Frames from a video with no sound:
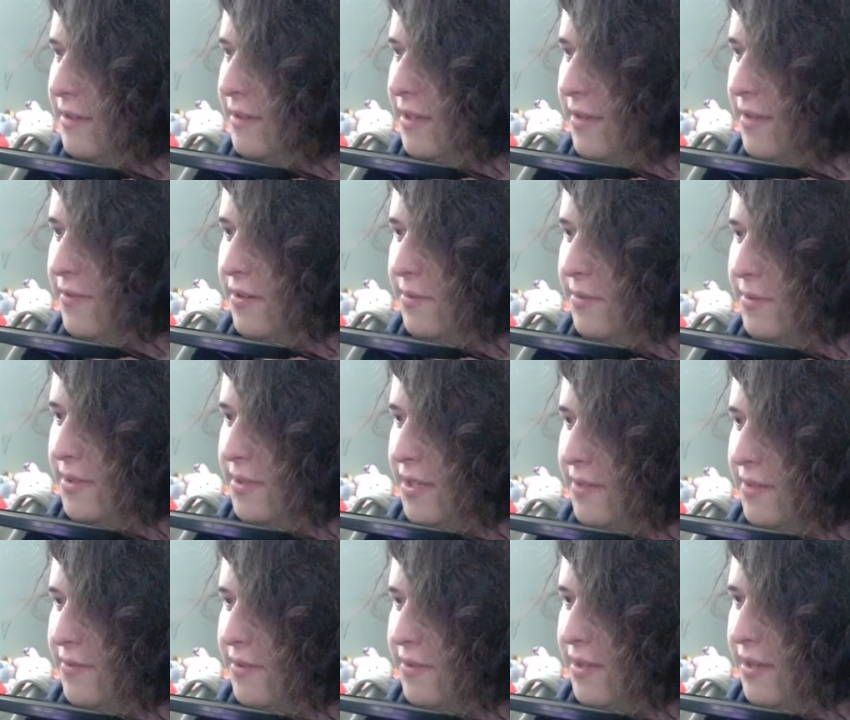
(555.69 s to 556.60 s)
Have a good one,
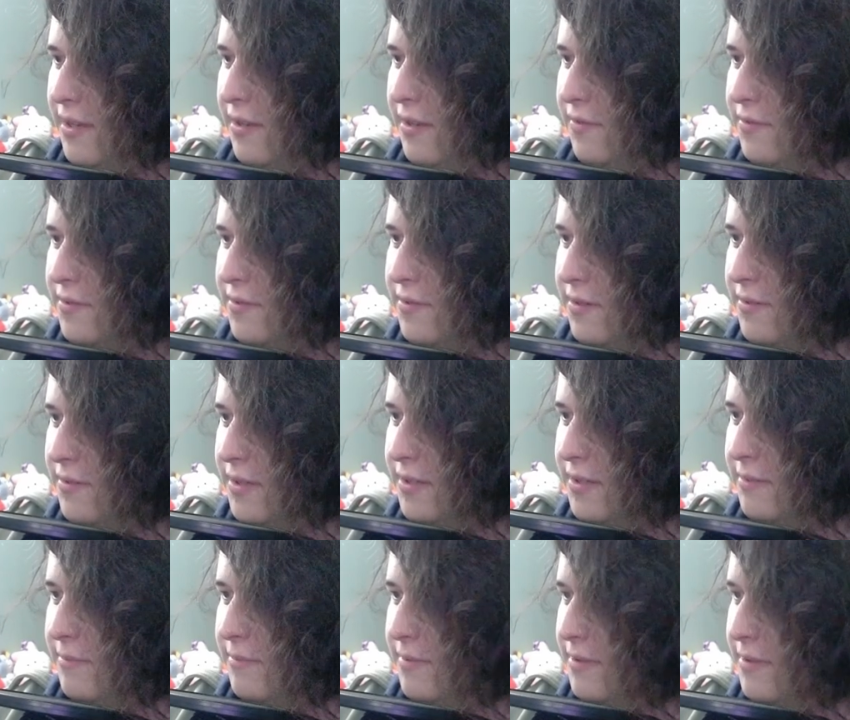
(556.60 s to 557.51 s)
Devil. Thank you for showing
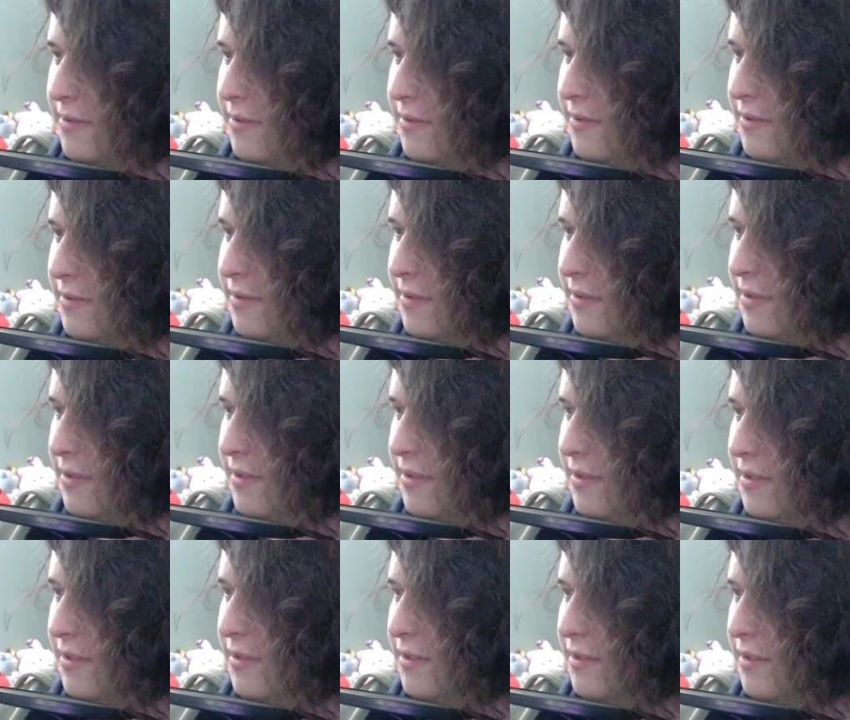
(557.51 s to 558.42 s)
up.
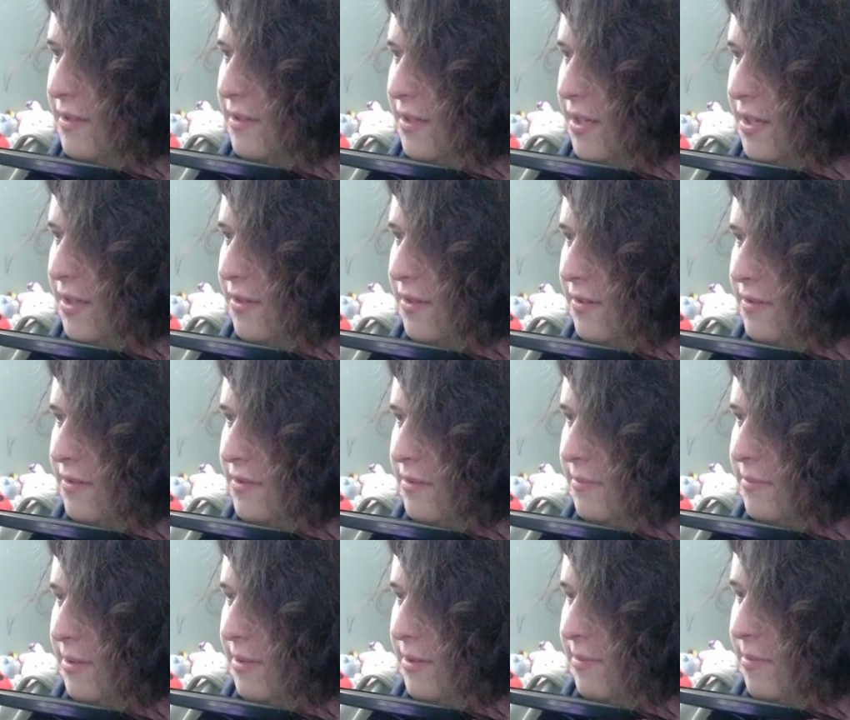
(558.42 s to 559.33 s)
Oh, there are so
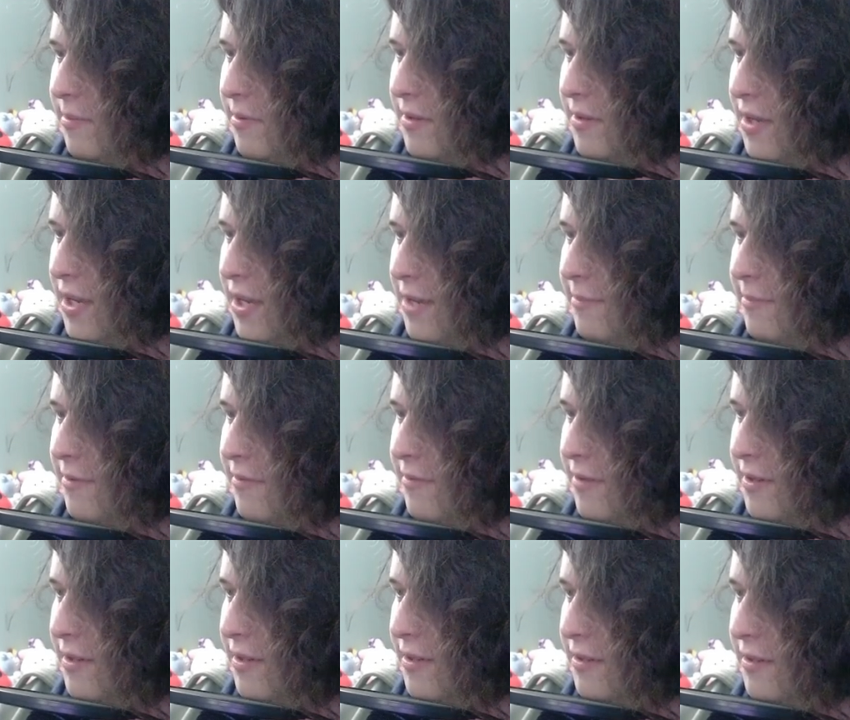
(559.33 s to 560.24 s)
many people gaming
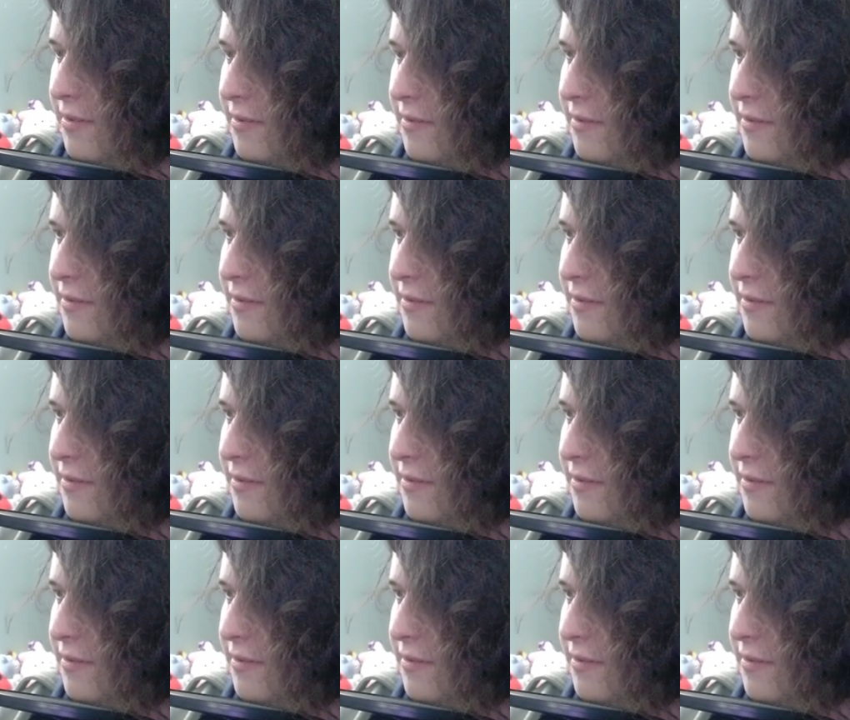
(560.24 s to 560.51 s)
right now.